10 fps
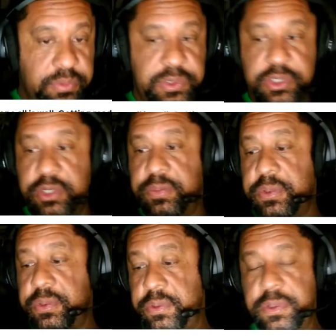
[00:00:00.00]
this is a little bit
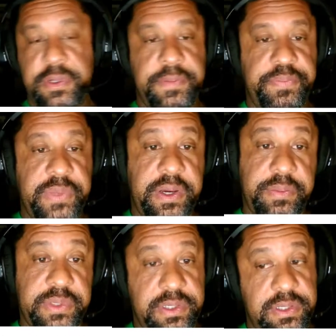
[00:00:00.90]
bigger and it's got newer
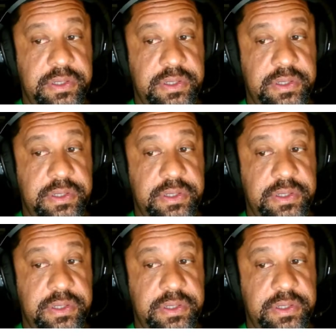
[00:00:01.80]
tech.